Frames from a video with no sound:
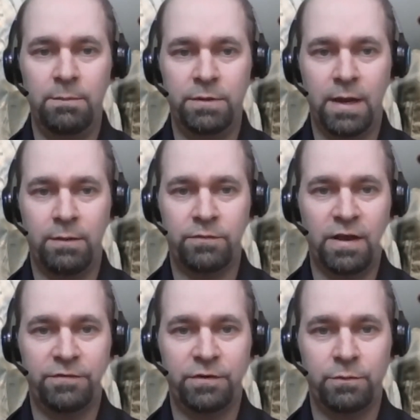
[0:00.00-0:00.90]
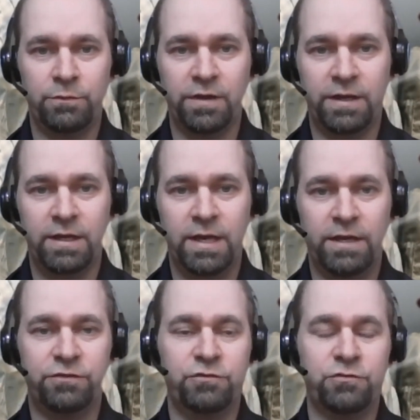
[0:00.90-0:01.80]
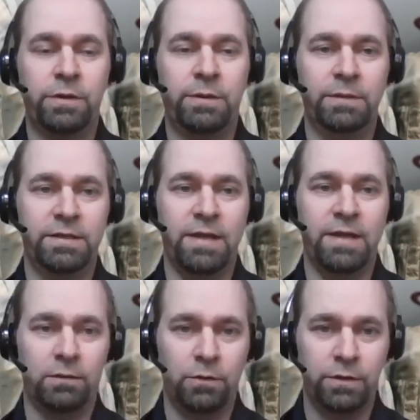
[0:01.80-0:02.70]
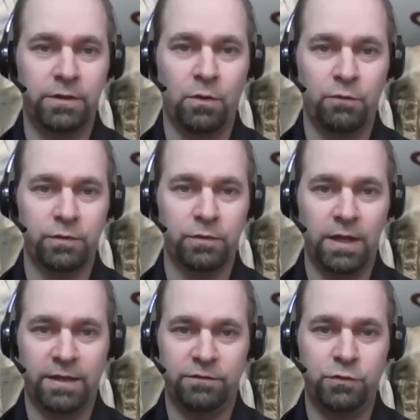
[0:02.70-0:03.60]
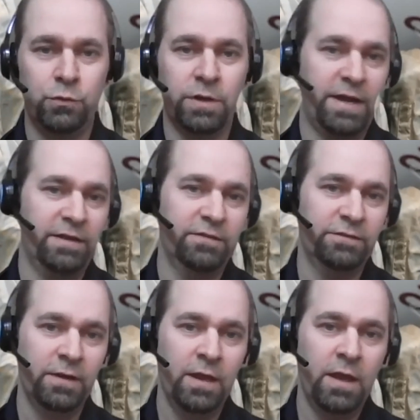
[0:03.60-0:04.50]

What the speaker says: but that was after it was like extremely downloaded over like 2 nights.